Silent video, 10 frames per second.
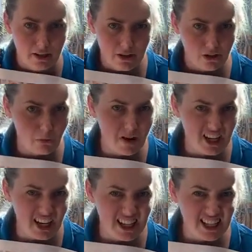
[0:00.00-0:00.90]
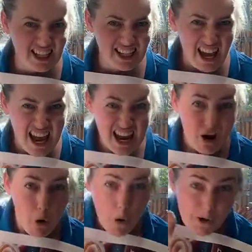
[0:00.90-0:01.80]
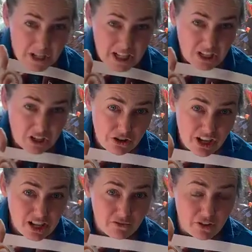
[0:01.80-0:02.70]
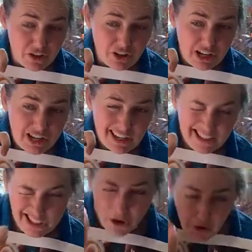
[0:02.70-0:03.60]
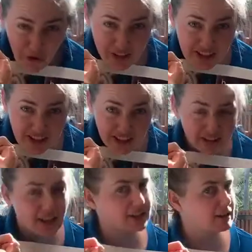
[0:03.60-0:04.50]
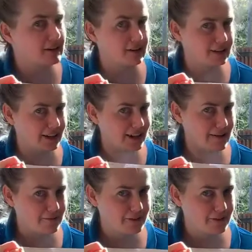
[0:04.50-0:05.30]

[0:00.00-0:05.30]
So when it gets its hooks into its food, it turns and it can't leave.